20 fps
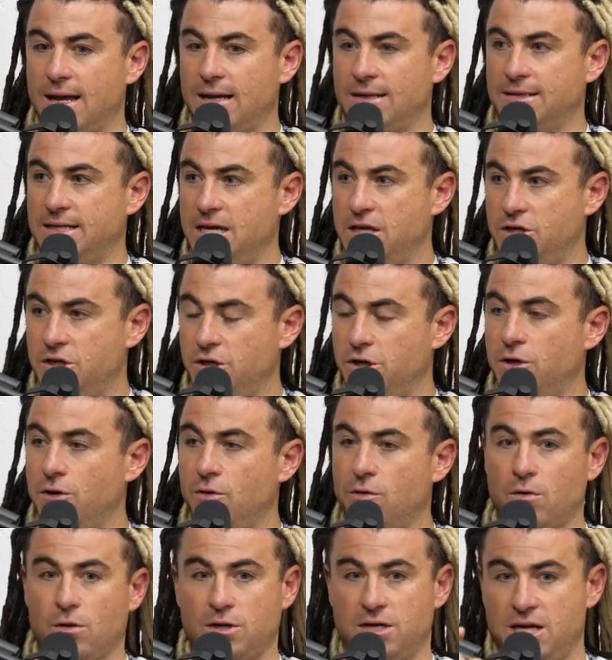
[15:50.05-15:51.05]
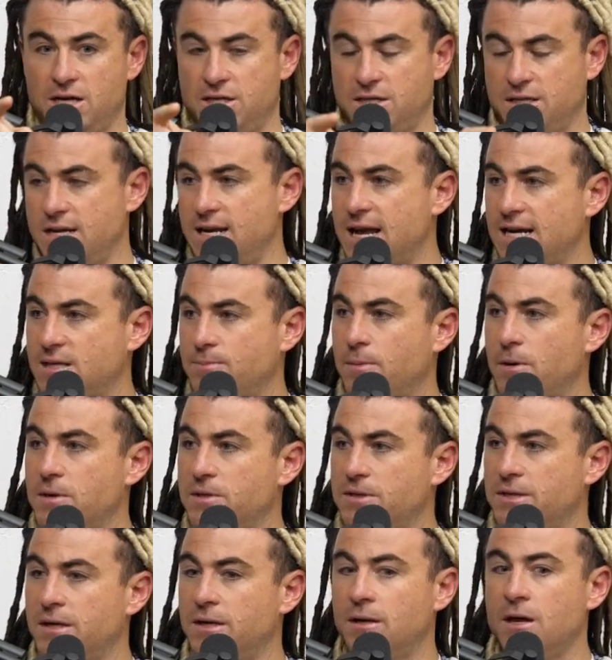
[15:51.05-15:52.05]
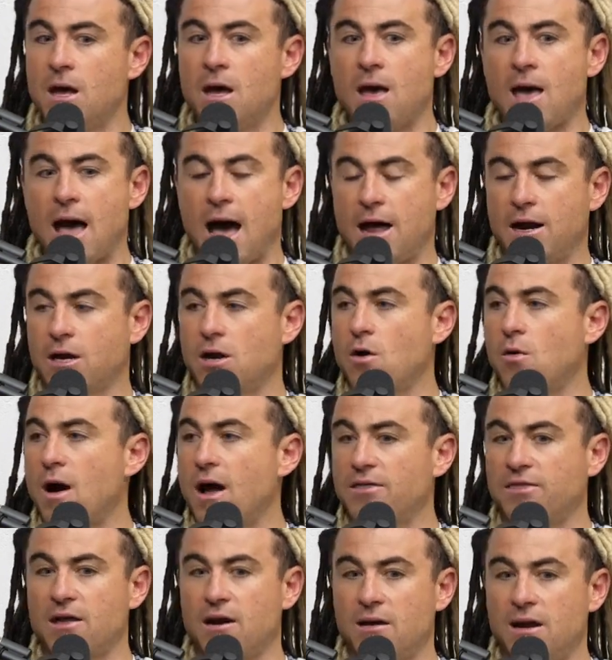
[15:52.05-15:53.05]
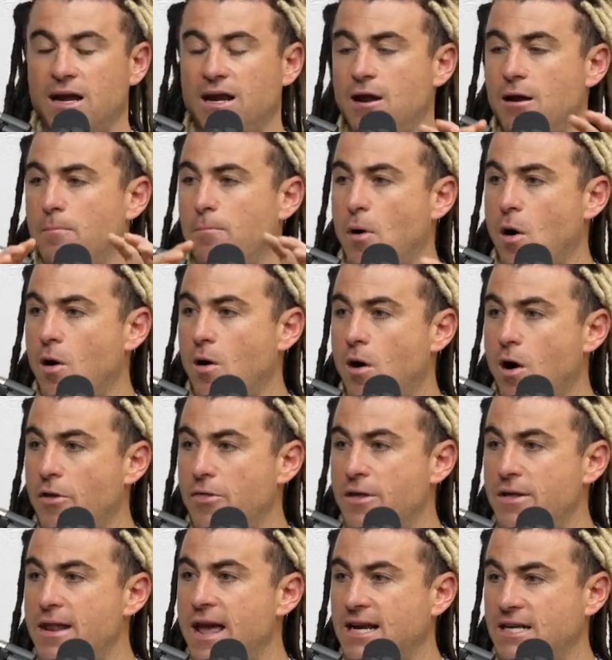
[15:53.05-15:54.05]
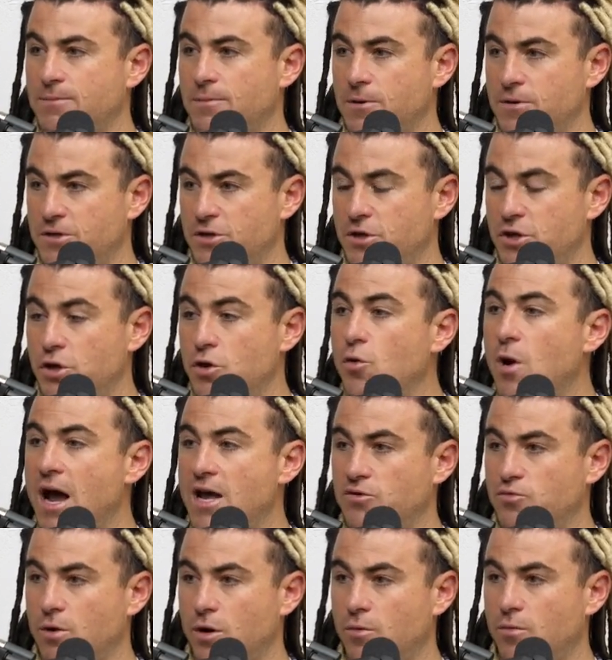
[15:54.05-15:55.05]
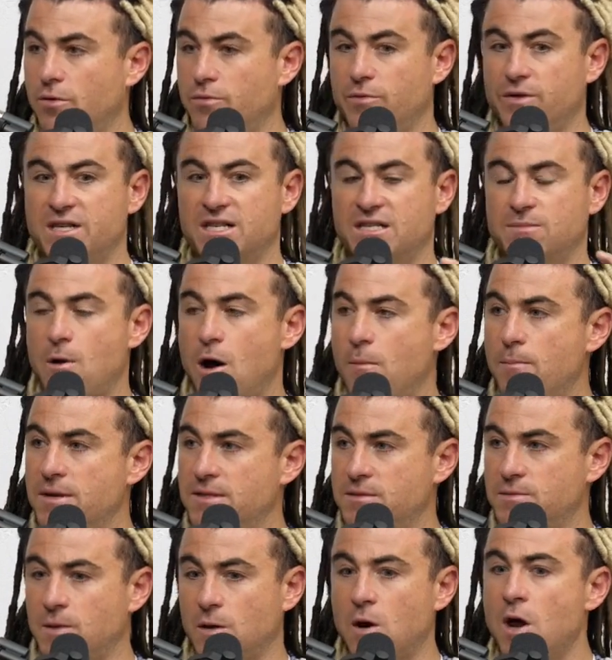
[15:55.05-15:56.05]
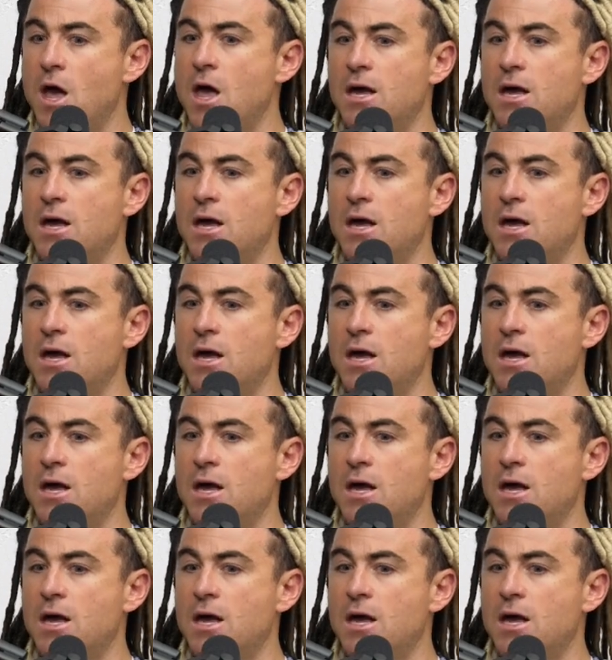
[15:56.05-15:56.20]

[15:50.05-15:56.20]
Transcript: teach you or teach the next person how to go out there and impart on the next person you guys work with the small business owner.